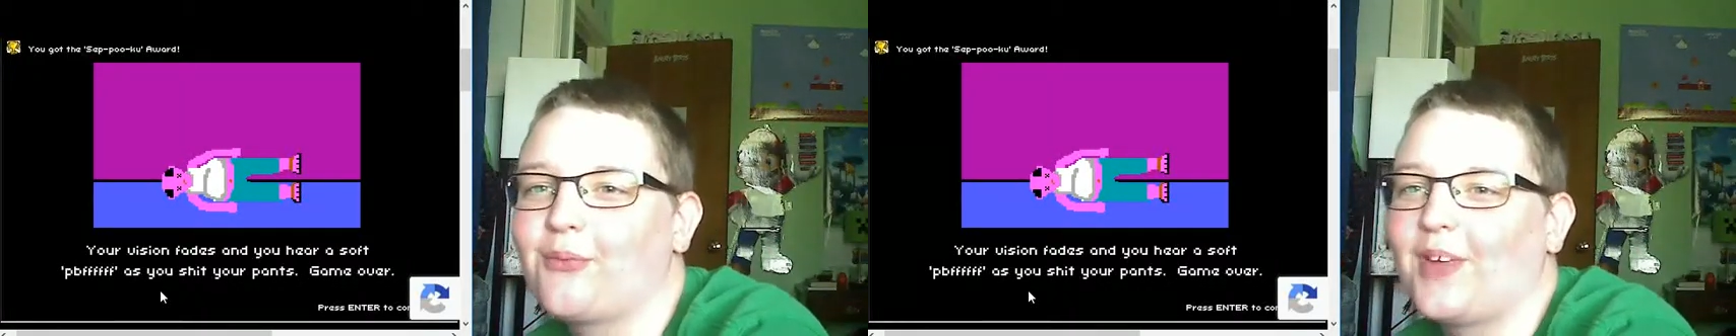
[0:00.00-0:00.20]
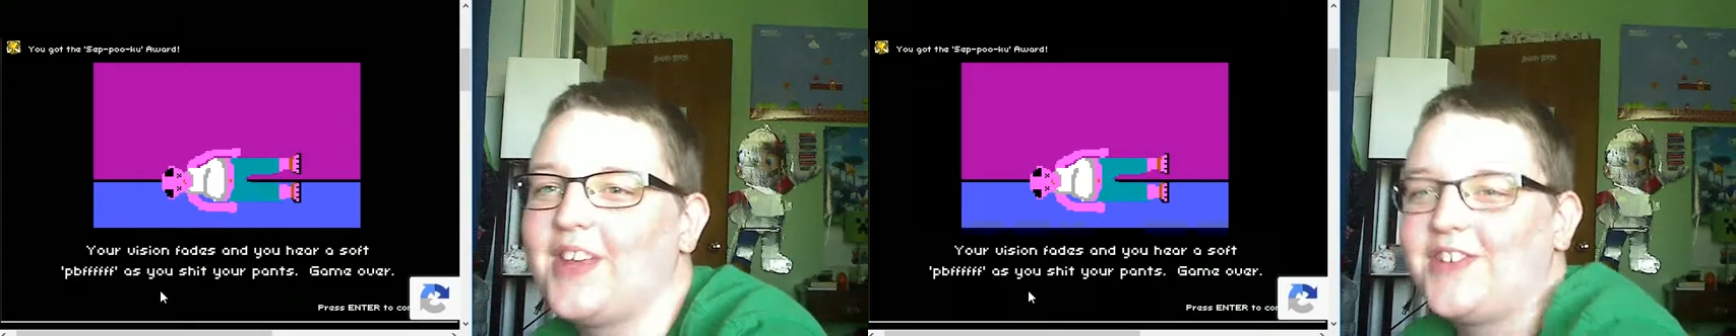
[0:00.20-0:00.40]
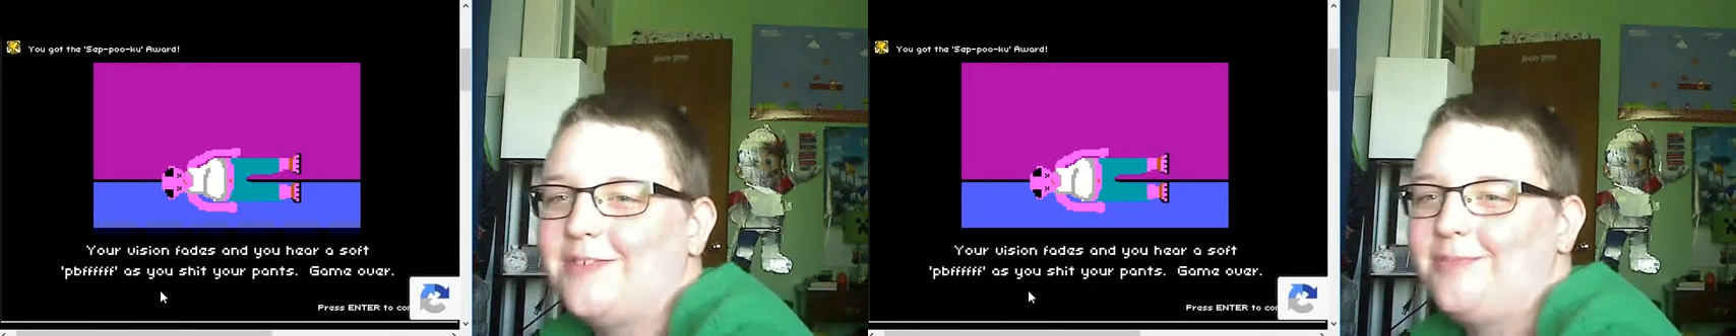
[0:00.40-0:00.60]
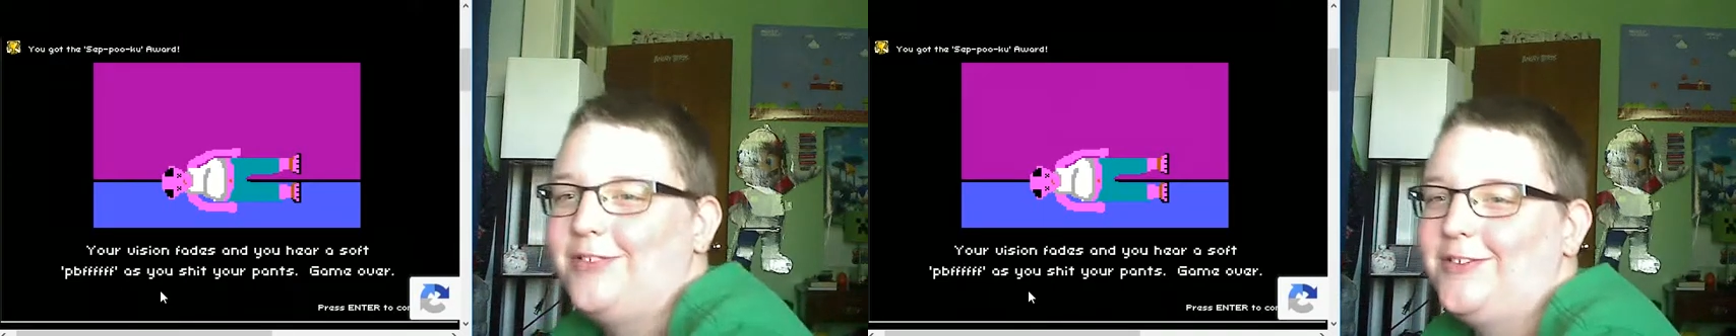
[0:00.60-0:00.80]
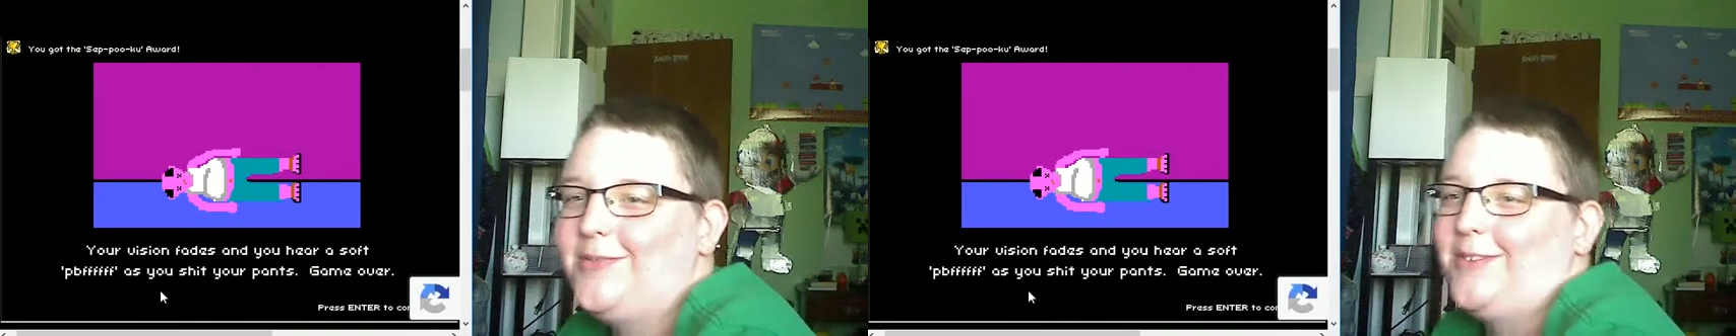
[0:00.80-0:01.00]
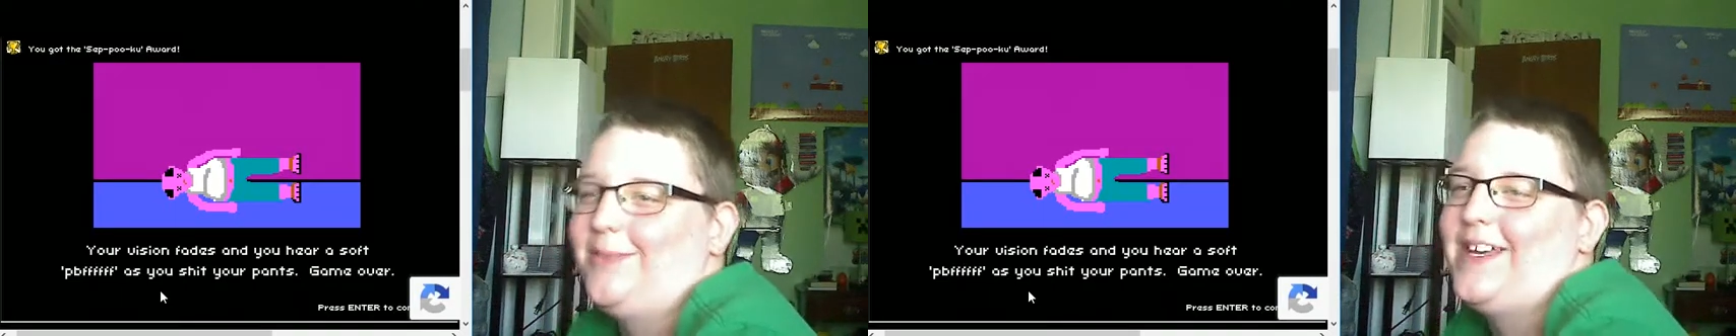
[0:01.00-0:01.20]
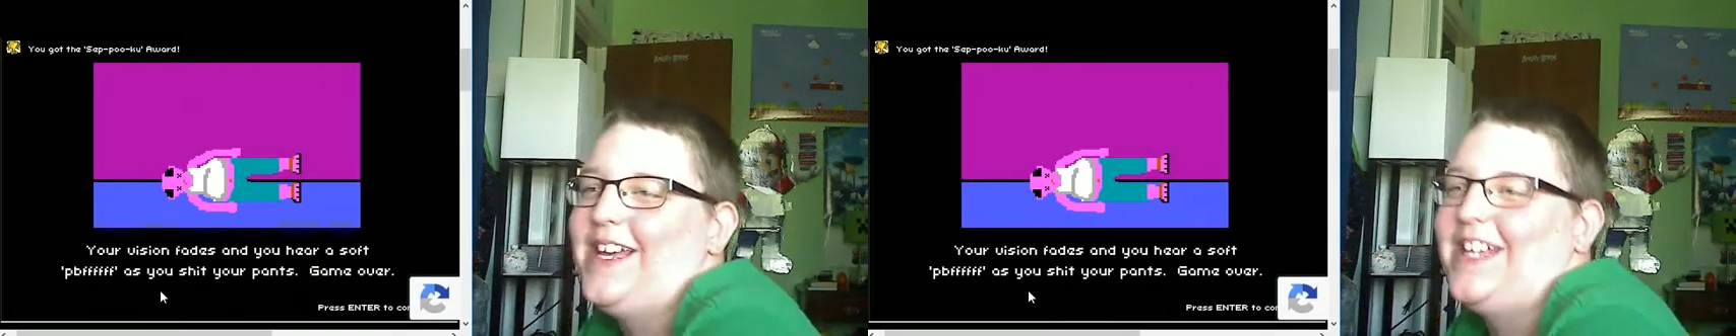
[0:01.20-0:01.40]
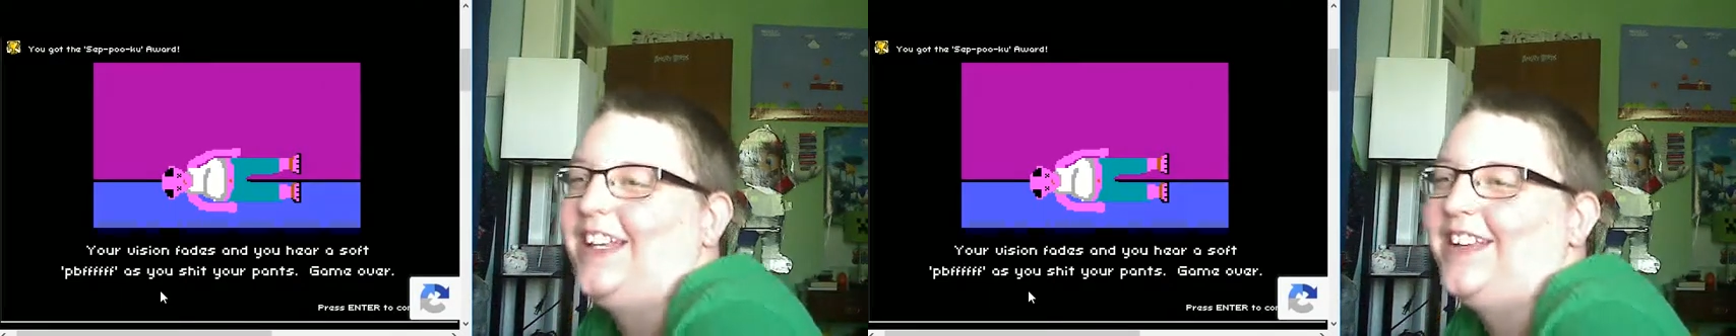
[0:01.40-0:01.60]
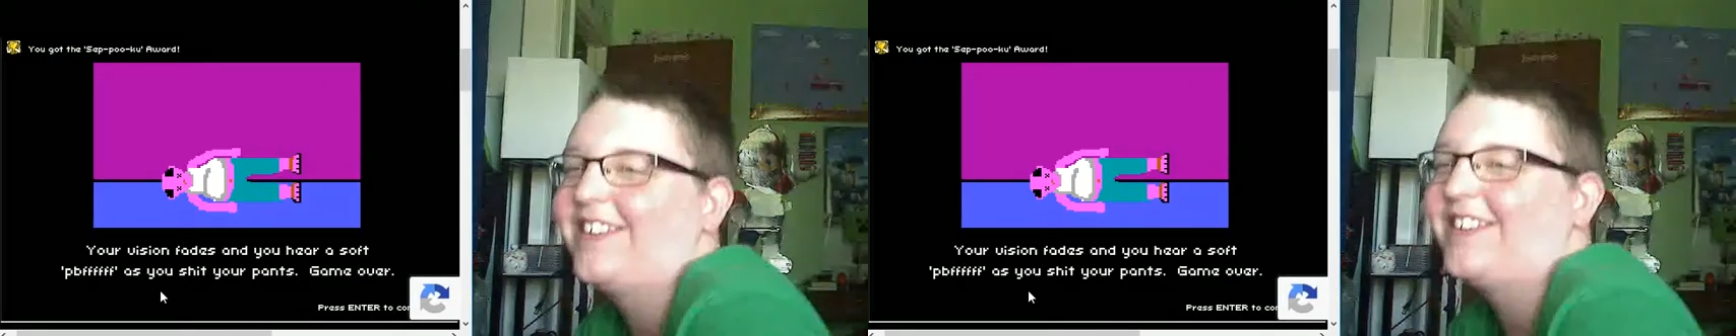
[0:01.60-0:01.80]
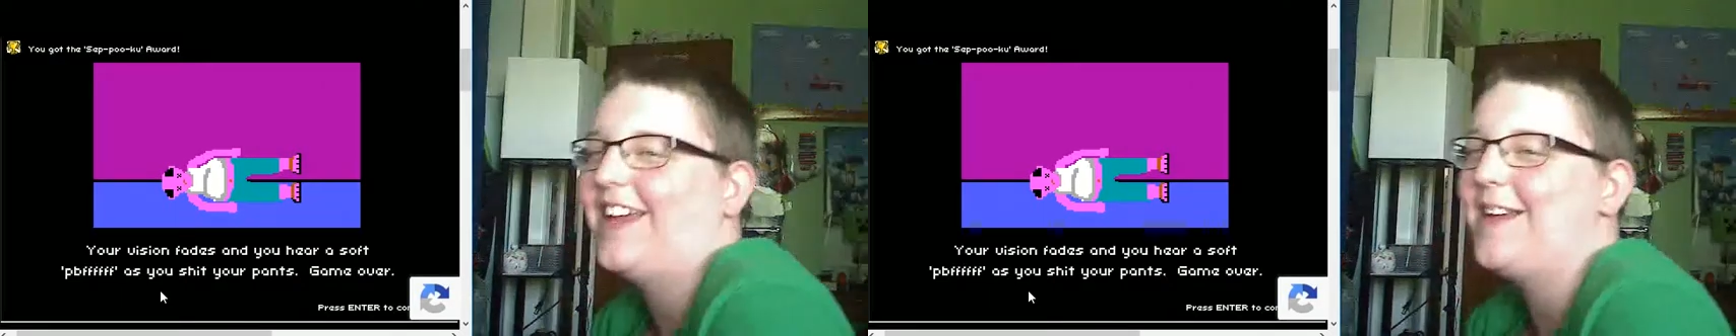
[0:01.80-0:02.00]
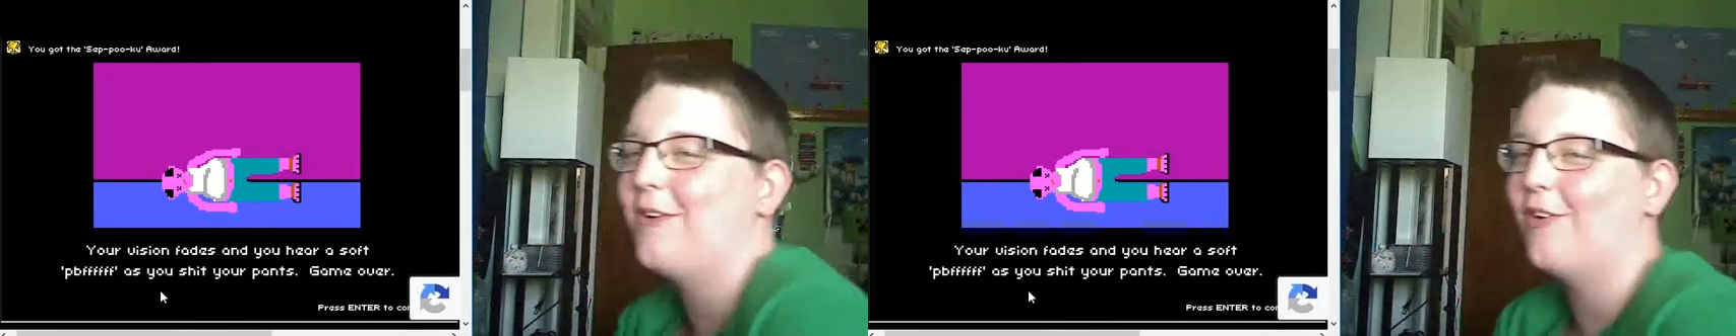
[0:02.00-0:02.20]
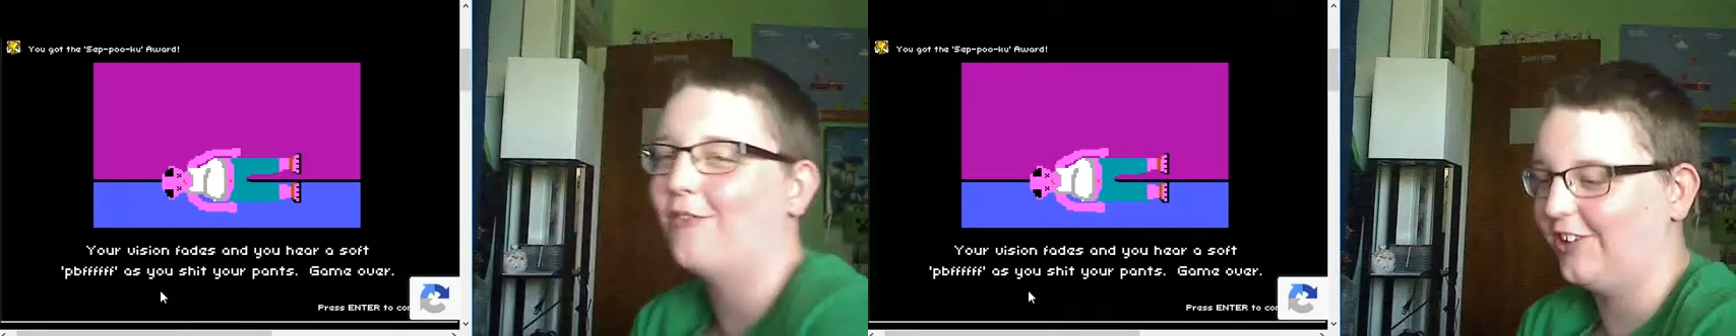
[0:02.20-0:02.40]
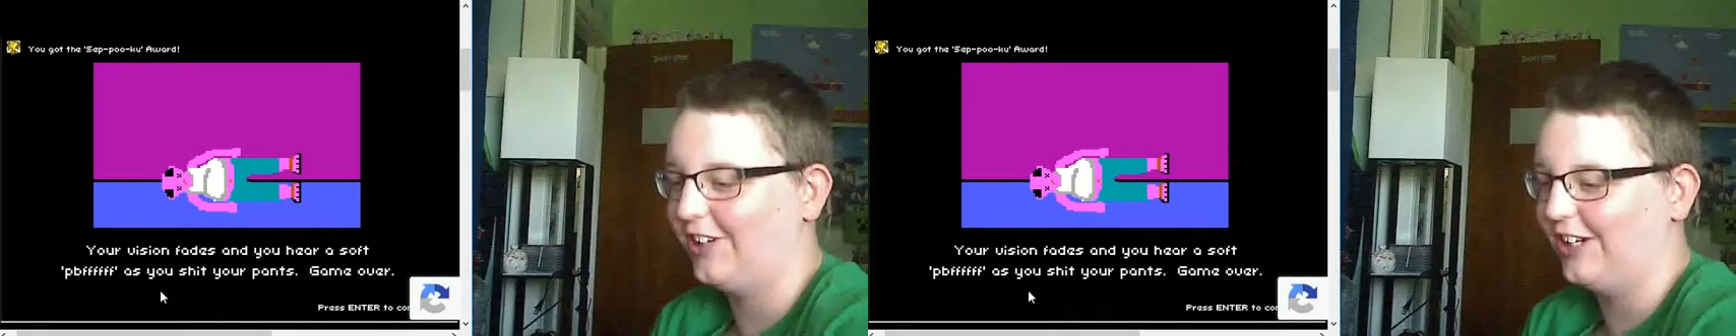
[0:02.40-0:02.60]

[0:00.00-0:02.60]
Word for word: as you poop your pants. Game over.